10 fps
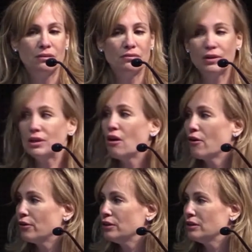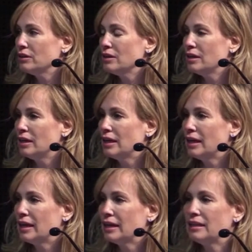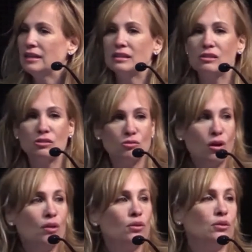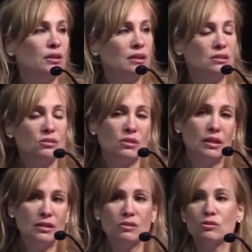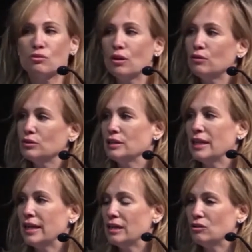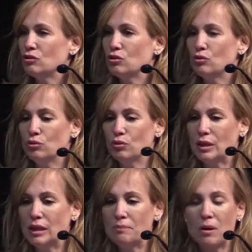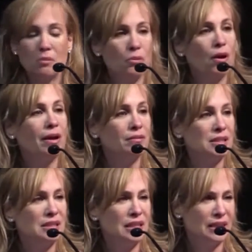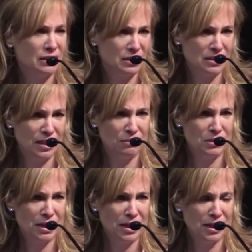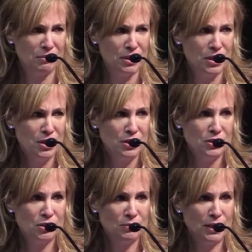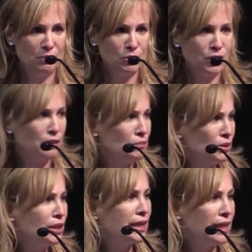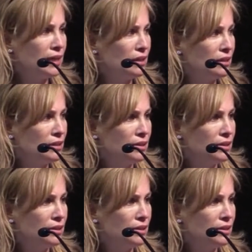very hard, and it is a struggle. It is a struggle today to keep our privacy and at the same time to be able to communicate